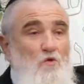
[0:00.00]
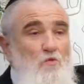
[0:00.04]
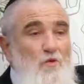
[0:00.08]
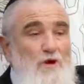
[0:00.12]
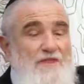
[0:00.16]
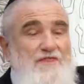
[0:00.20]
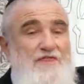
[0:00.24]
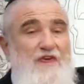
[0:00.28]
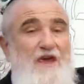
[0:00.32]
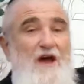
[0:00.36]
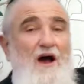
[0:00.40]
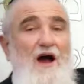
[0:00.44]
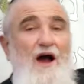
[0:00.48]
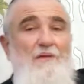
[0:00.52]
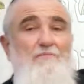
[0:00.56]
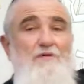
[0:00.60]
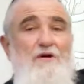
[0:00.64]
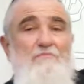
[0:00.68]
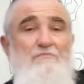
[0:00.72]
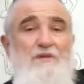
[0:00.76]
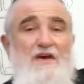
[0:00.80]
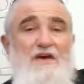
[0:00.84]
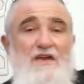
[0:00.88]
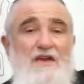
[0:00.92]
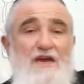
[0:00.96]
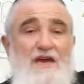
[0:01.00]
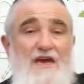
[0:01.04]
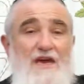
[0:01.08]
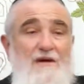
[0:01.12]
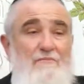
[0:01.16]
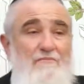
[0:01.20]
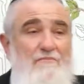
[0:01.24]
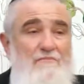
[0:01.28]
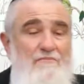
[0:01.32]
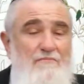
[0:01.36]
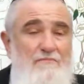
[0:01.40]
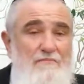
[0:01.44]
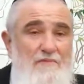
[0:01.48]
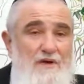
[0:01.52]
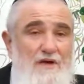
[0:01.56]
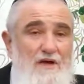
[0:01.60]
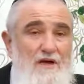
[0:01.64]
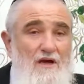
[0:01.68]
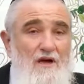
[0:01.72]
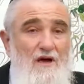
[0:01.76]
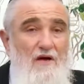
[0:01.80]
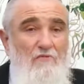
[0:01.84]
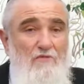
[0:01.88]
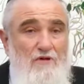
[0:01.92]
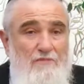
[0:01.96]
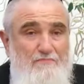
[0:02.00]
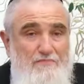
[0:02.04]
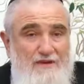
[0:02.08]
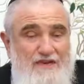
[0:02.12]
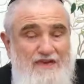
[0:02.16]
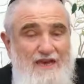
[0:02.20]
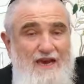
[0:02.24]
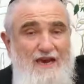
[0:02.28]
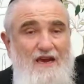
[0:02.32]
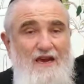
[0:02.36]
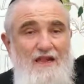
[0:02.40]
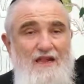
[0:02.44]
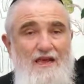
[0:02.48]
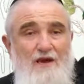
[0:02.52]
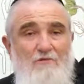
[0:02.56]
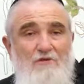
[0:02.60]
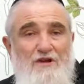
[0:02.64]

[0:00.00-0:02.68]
with the Abba Minim, with particularly